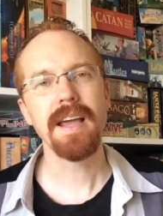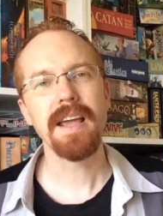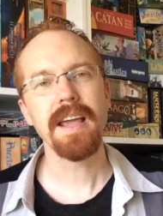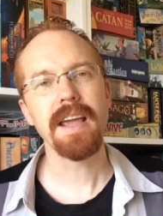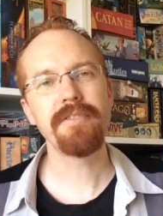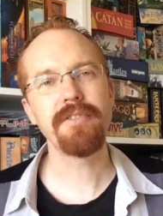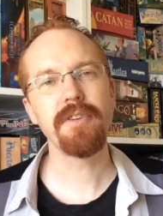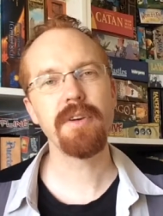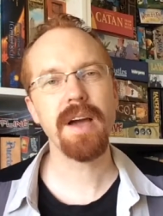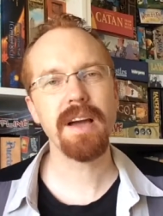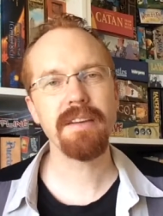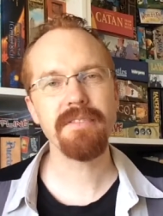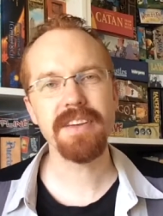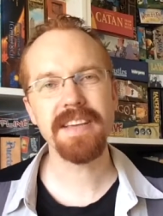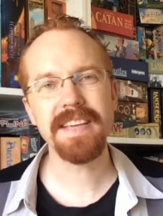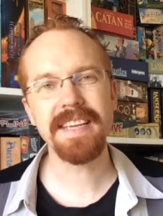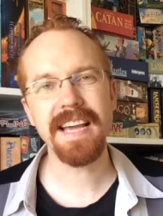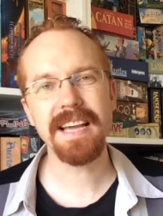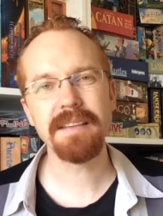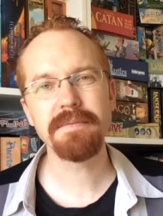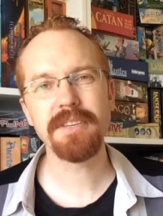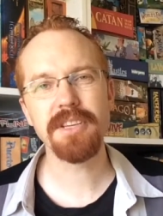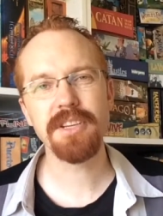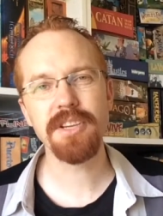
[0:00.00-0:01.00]
If you have any
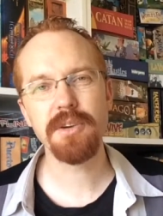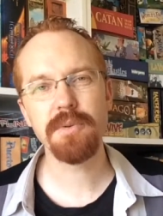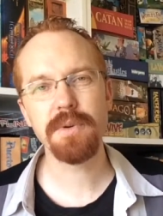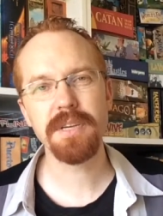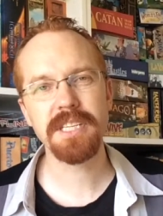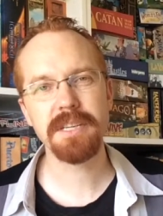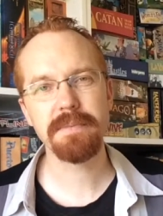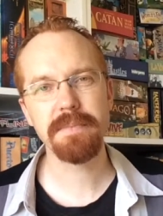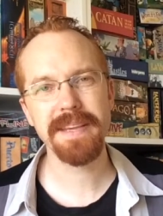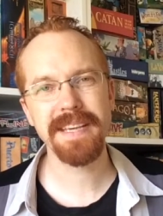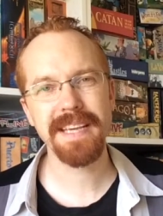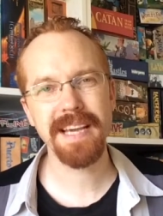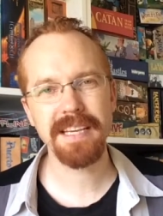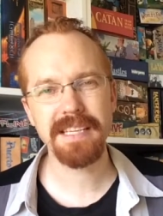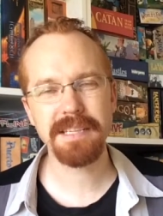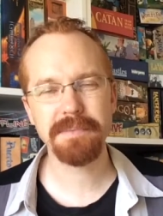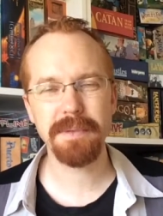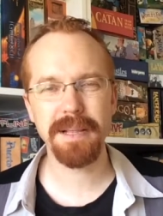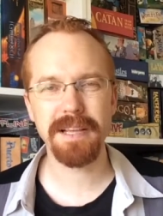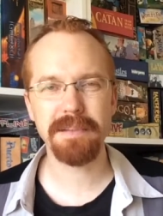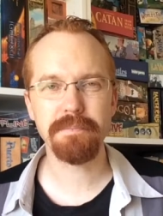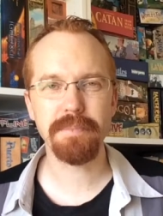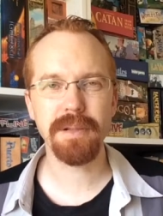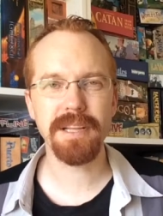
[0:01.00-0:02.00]
games that you wish to be
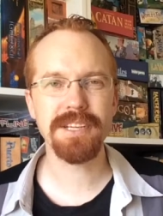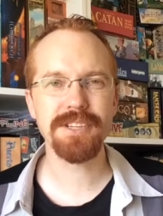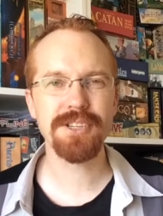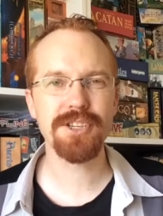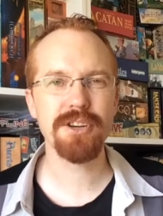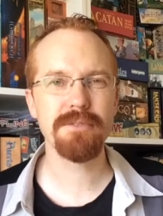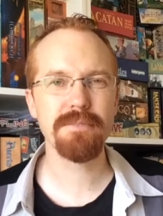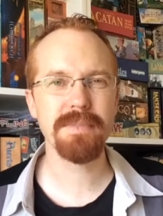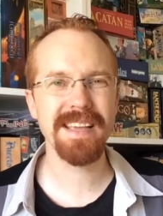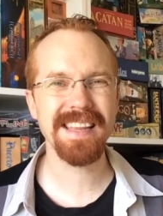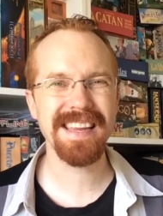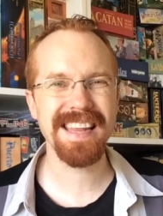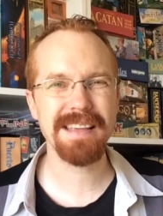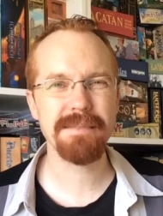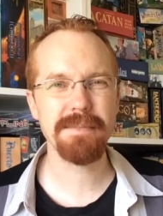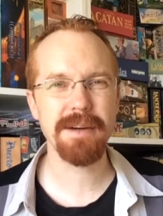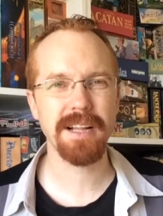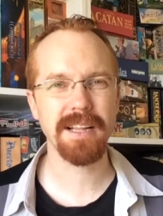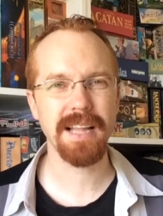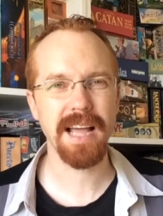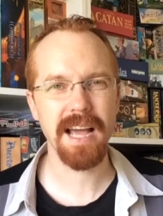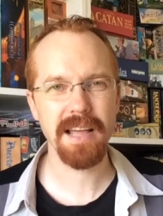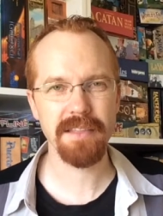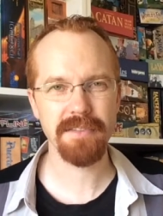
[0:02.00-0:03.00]
gamesplained, please shoot me an
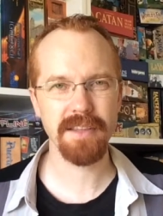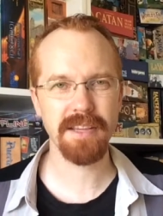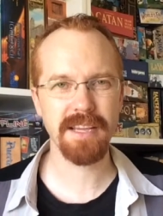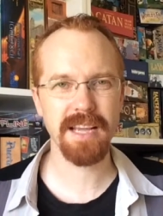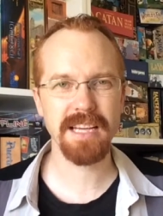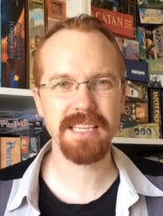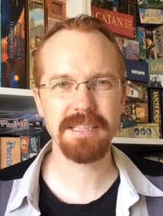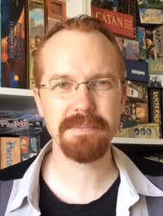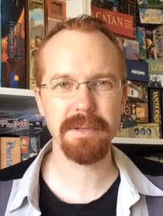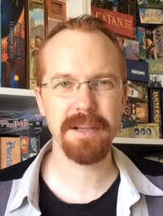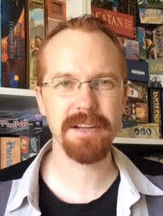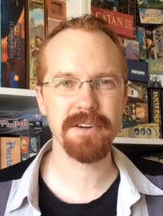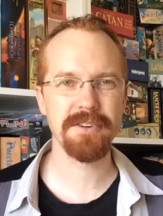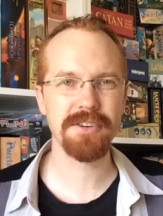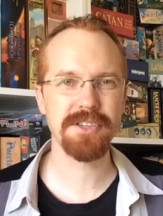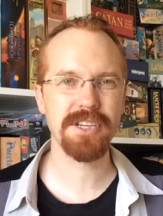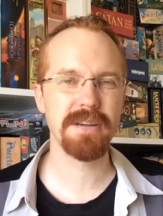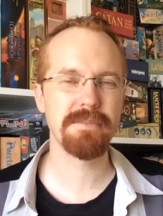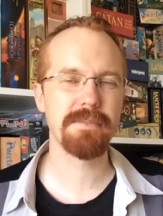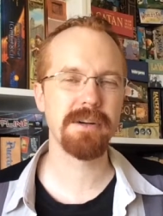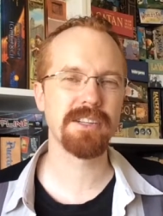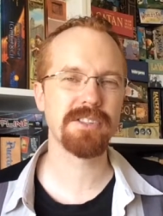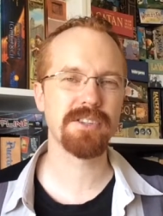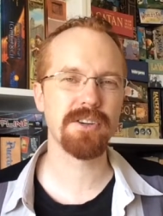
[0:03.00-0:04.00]
email at thegamesplainer at
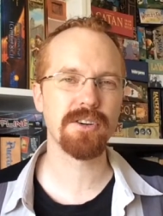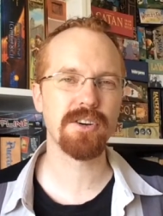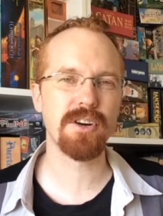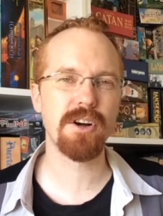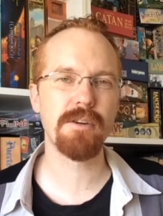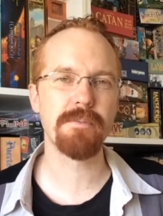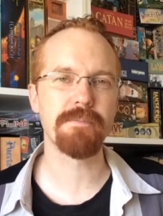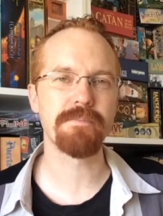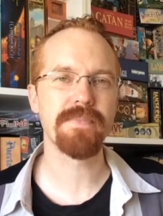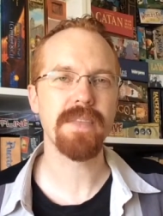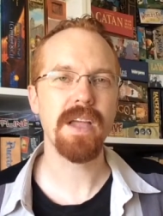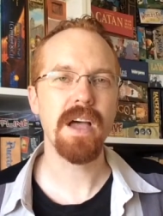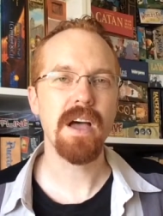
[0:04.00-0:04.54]
gmail.com.